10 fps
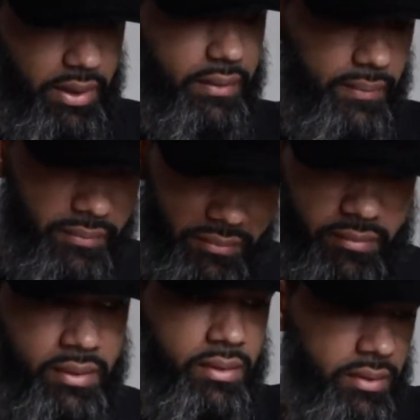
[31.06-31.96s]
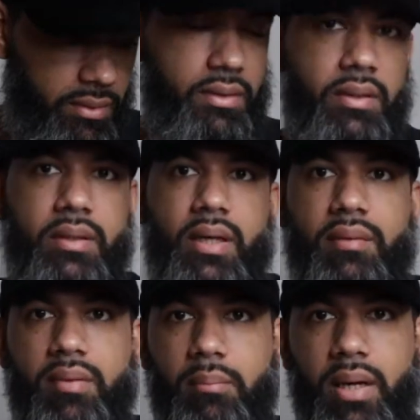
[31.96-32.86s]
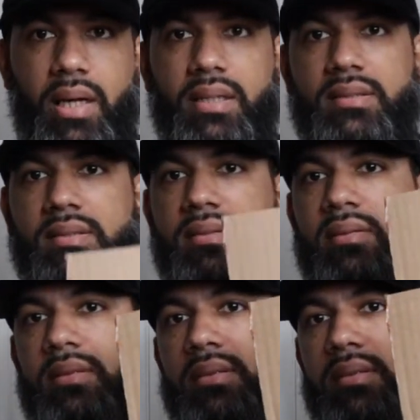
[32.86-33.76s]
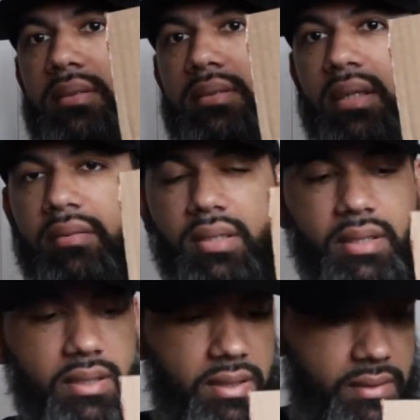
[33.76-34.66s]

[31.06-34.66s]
Here we have the box, 700.